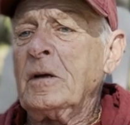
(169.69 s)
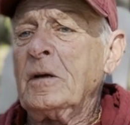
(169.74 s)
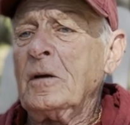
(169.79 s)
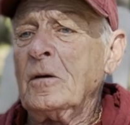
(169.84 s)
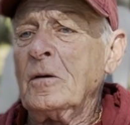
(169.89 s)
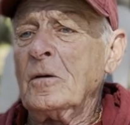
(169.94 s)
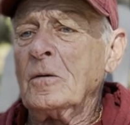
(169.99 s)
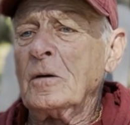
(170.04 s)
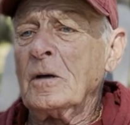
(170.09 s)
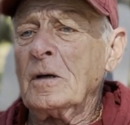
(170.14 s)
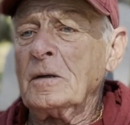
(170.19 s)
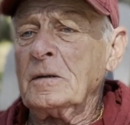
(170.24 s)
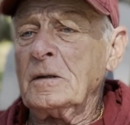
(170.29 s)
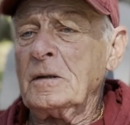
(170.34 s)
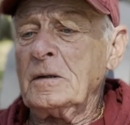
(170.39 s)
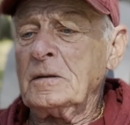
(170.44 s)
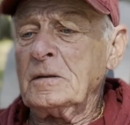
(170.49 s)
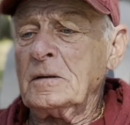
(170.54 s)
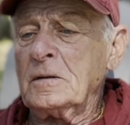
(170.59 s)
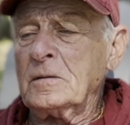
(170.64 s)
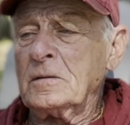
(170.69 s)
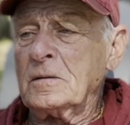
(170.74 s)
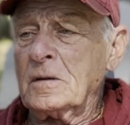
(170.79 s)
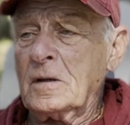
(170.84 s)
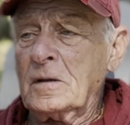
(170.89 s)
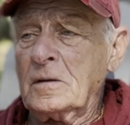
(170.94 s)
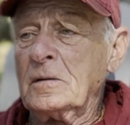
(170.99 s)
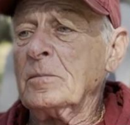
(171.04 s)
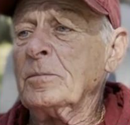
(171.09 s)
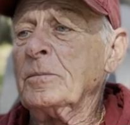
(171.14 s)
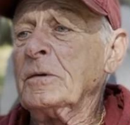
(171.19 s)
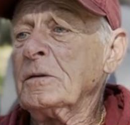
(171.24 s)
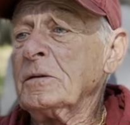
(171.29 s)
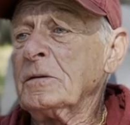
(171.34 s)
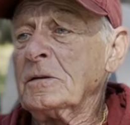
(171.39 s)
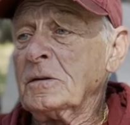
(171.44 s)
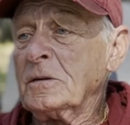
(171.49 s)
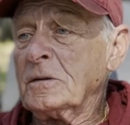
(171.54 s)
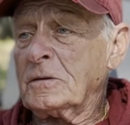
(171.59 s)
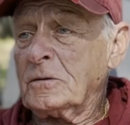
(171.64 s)
here on a
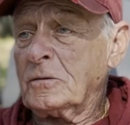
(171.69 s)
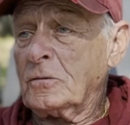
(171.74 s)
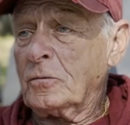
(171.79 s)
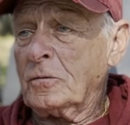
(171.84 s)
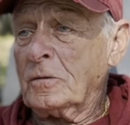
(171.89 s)
business